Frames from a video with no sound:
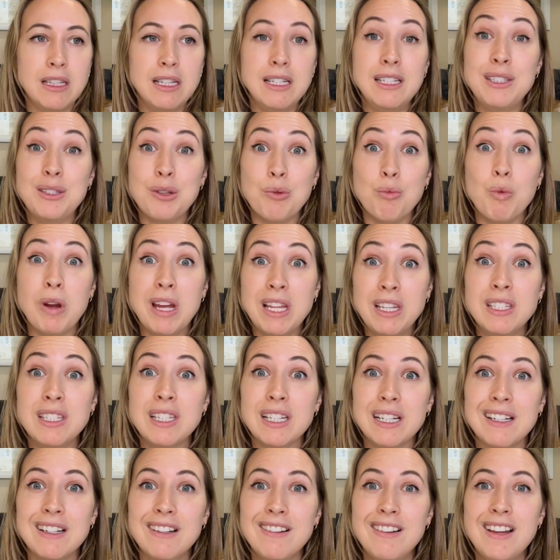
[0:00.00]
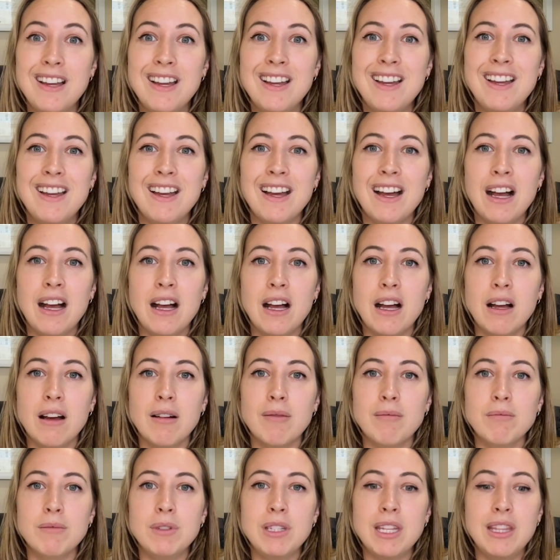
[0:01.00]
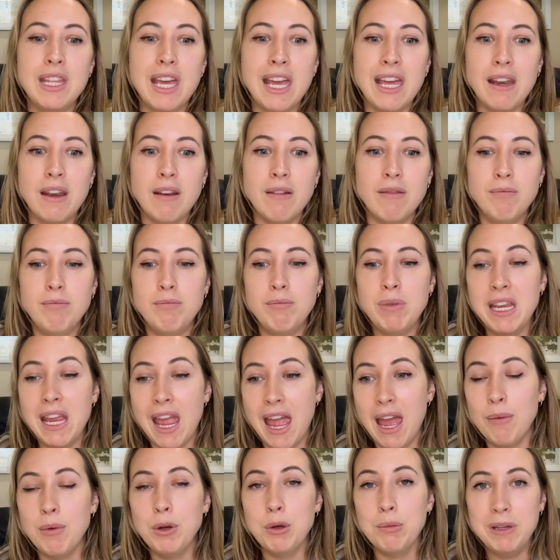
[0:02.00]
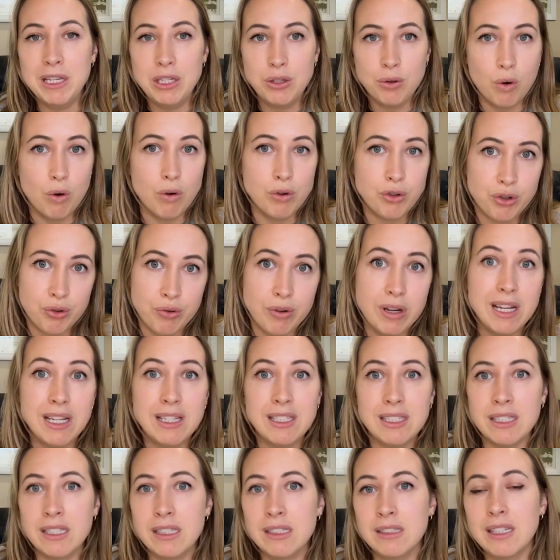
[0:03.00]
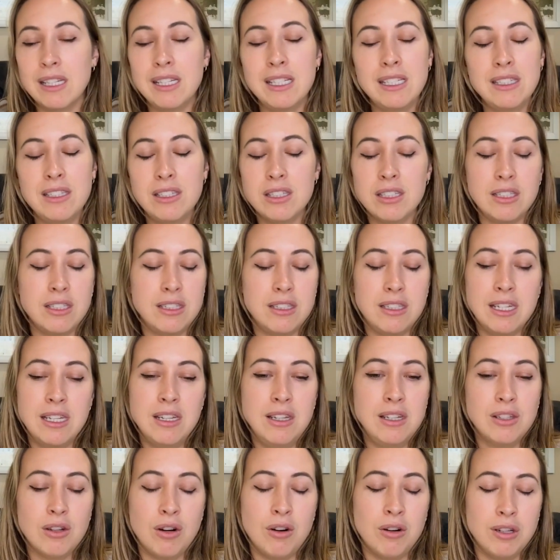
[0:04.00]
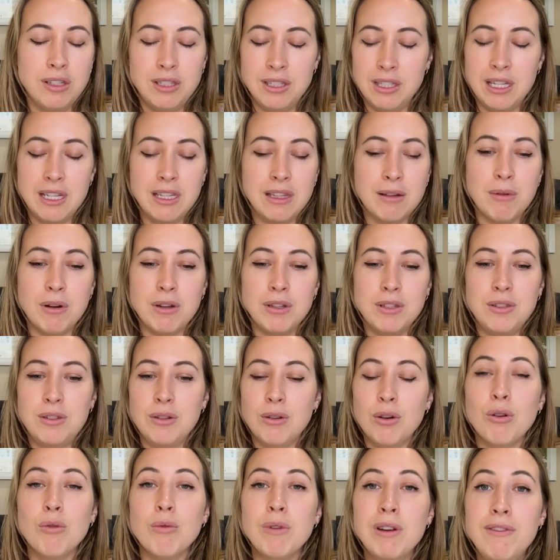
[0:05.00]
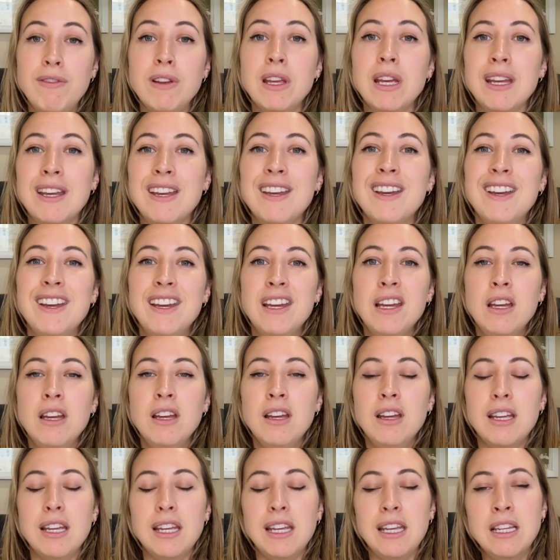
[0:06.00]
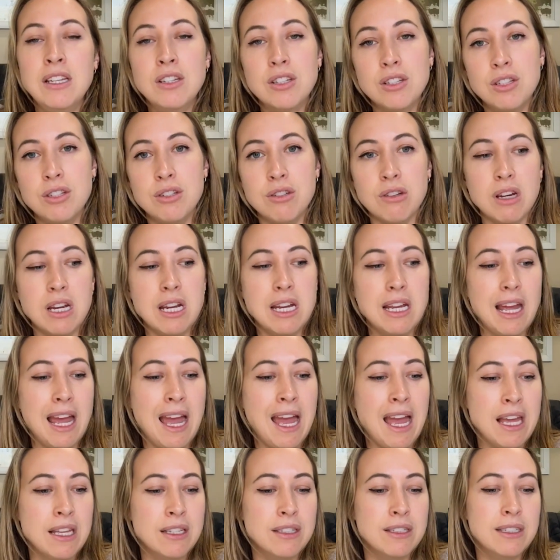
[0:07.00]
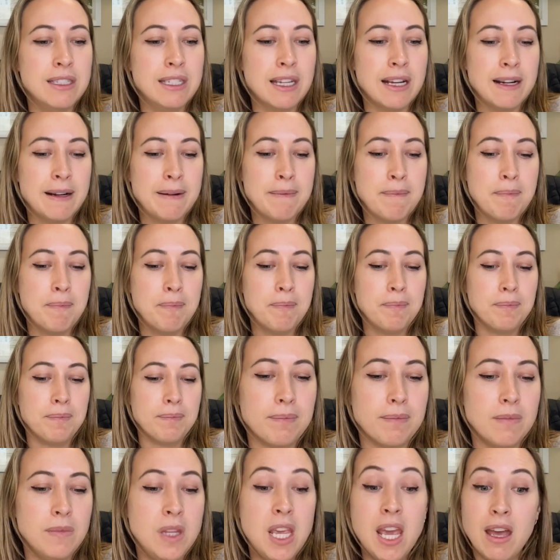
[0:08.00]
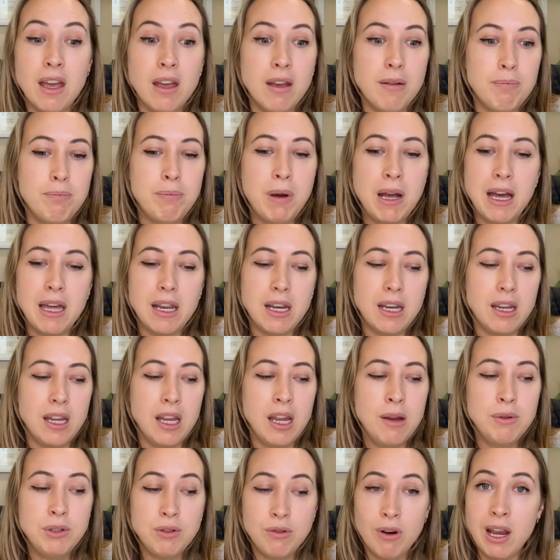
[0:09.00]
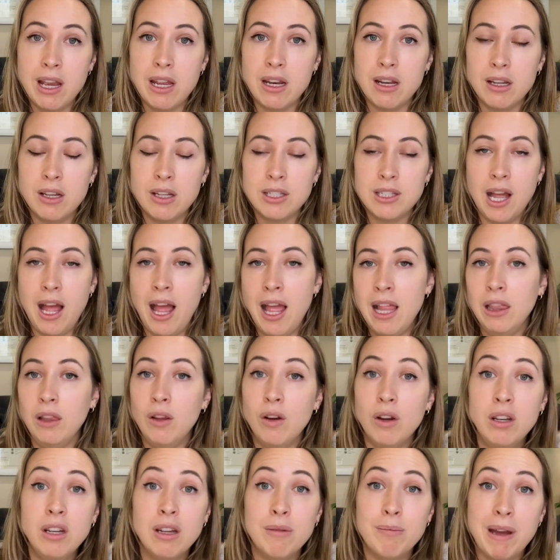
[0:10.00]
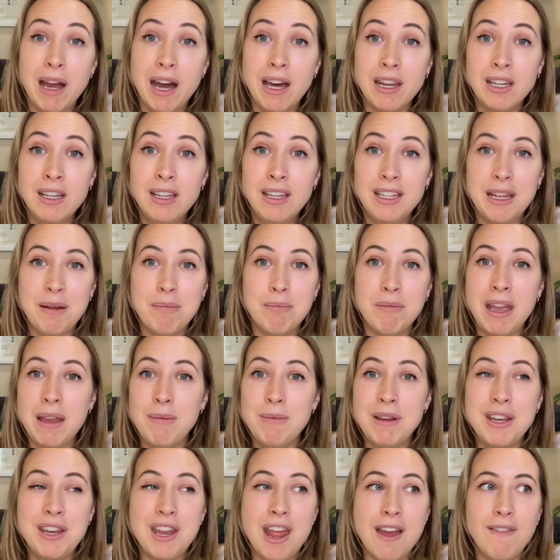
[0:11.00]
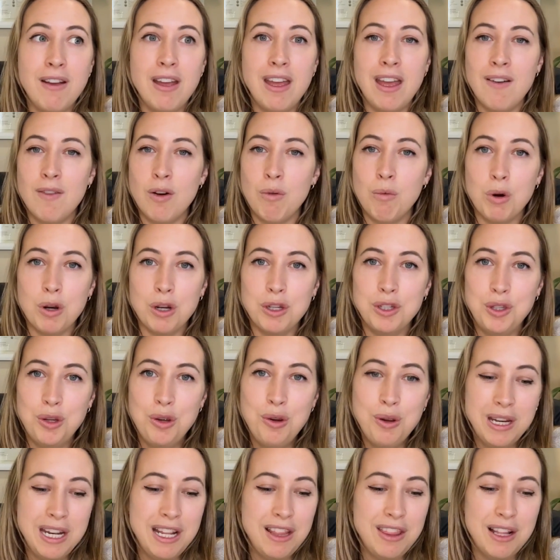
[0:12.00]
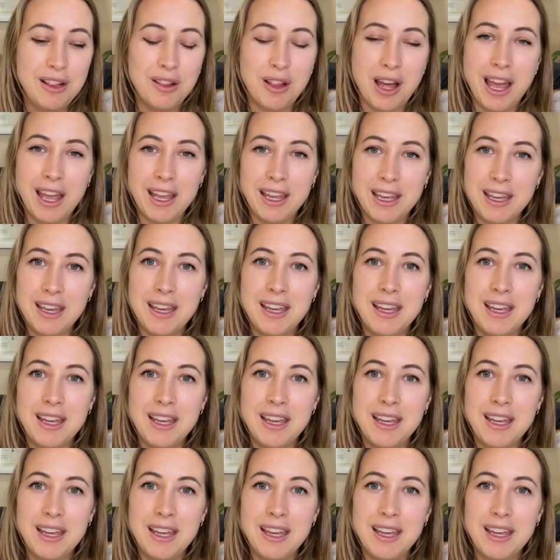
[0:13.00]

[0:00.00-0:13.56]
surrender to then be able to be taught tricks, and it is honestly the most horrific industry. And yeah, but it was great because I learned about it. It made me never ever want to do anything like